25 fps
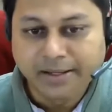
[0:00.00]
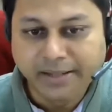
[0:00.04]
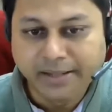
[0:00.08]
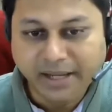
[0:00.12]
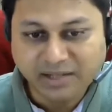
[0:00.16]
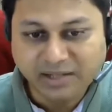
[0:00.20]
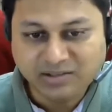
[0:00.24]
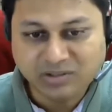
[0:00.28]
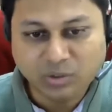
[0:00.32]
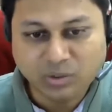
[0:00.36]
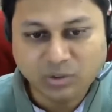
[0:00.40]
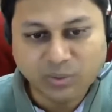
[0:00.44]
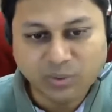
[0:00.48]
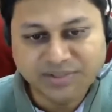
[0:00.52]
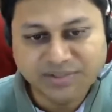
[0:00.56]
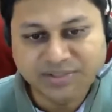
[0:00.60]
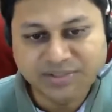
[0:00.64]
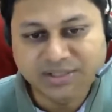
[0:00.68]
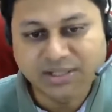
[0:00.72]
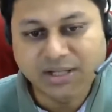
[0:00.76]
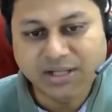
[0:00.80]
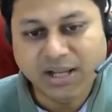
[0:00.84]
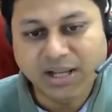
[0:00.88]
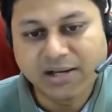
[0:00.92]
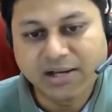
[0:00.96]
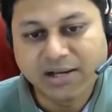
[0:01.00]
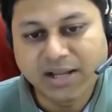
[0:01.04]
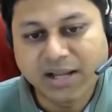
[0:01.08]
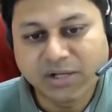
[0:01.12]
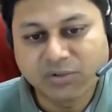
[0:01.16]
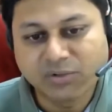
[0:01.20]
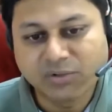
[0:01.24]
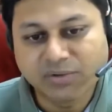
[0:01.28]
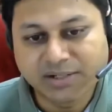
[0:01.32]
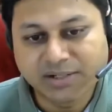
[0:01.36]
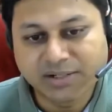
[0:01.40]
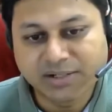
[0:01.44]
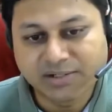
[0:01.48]
Next question I
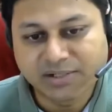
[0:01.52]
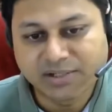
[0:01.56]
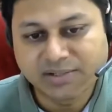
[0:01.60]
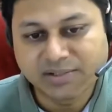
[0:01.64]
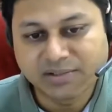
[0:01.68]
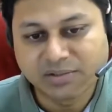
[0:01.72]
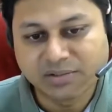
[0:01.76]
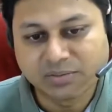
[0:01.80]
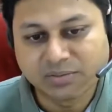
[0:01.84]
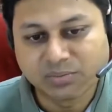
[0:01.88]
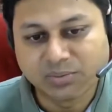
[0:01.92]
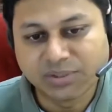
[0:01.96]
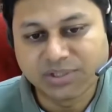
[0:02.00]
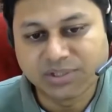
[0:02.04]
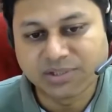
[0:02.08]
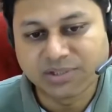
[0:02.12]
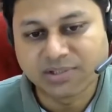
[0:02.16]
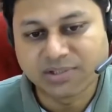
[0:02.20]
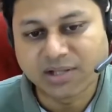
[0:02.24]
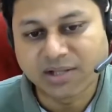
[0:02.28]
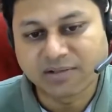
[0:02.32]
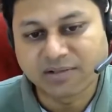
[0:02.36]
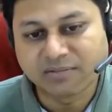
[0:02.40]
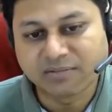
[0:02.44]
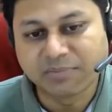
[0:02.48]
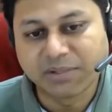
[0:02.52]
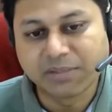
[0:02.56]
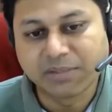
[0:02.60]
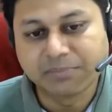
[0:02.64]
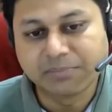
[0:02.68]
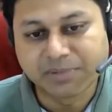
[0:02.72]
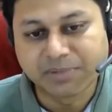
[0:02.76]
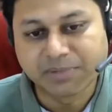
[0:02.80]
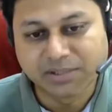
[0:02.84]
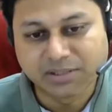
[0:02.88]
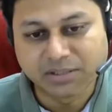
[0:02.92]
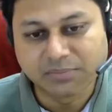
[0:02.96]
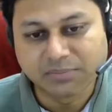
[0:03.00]
like to address, which is asked by
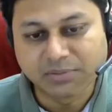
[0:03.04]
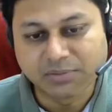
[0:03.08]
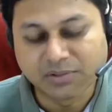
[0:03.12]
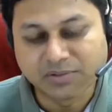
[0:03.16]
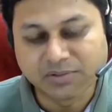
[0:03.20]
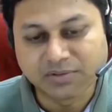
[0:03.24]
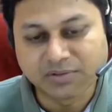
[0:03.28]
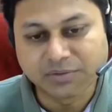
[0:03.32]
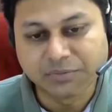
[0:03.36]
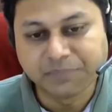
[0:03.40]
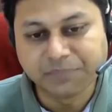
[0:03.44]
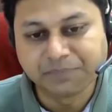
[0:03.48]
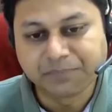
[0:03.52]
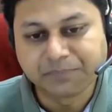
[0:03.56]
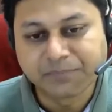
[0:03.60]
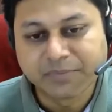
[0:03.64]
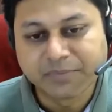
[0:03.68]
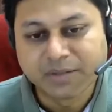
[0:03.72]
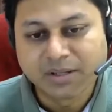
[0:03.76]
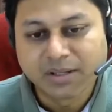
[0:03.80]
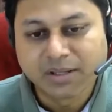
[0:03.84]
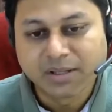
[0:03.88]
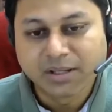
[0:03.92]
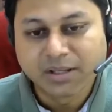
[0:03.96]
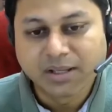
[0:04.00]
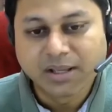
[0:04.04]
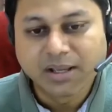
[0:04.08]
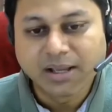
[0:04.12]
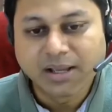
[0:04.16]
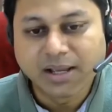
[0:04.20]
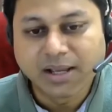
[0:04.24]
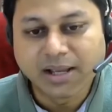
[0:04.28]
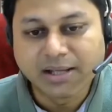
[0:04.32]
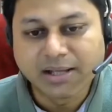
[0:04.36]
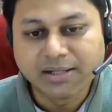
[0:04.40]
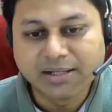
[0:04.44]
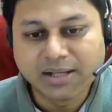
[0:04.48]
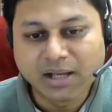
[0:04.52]
Pritam also.
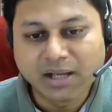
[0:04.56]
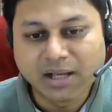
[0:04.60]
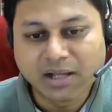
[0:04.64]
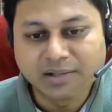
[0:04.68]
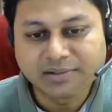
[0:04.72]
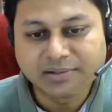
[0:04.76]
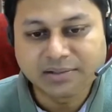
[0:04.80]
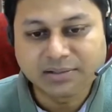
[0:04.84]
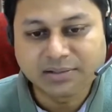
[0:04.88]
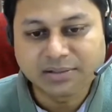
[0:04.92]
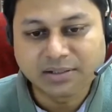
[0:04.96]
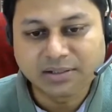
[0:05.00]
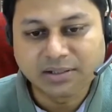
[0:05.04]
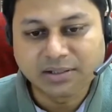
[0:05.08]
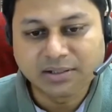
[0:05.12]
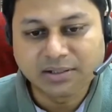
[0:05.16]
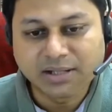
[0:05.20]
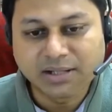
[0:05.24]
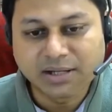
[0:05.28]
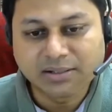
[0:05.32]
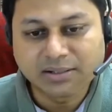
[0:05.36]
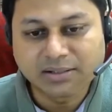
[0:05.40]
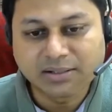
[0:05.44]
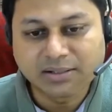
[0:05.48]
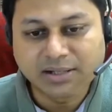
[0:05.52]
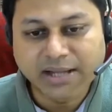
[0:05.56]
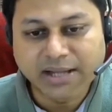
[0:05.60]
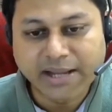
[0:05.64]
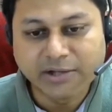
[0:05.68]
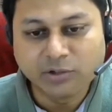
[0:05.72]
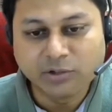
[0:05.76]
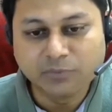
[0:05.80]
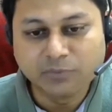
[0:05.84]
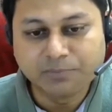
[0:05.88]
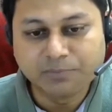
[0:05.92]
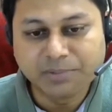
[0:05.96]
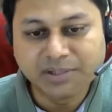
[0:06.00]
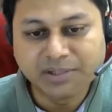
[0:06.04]
And he asked that, can
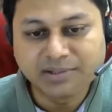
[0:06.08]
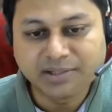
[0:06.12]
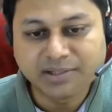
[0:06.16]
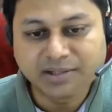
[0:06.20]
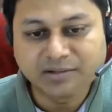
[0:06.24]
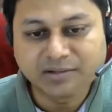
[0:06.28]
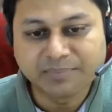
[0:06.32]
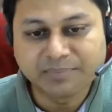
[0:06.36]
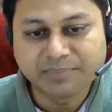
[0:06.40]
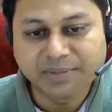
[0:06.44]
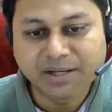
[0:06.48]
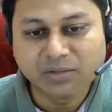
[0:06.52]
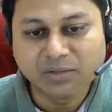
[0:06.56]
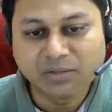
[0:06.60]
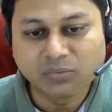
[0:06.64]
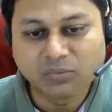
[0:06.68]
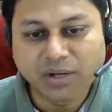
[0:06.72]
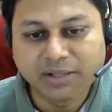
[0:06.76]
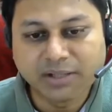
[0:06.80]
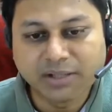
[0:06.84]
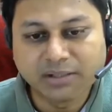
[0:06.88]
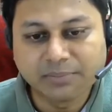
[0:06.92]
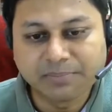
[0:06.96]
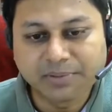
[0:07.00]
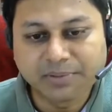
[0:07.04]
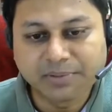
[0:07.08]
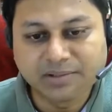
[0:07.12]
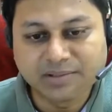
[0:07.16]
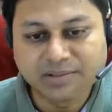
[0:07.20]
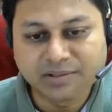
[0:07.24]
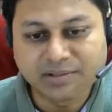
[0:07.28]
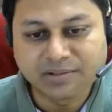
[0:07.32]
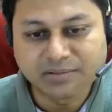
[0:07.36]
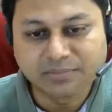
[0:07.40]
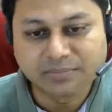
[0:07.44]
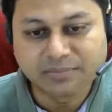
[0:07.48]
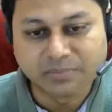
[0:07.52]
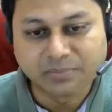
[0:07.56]
you please explain why the pulse
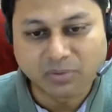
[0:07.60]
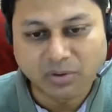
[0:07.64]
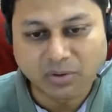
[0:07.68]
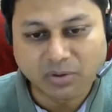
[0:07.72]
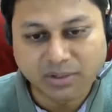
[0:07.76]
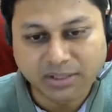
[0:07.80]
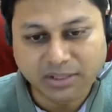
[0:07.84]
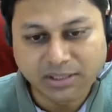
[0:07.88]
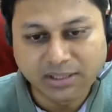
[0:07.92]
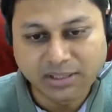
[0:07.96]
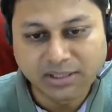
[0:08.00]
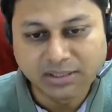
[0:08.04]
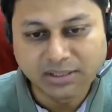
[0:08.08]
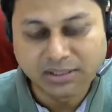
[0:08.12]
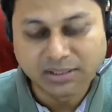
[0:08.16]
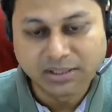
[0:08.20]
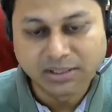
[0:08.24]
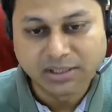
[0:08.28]
is broadening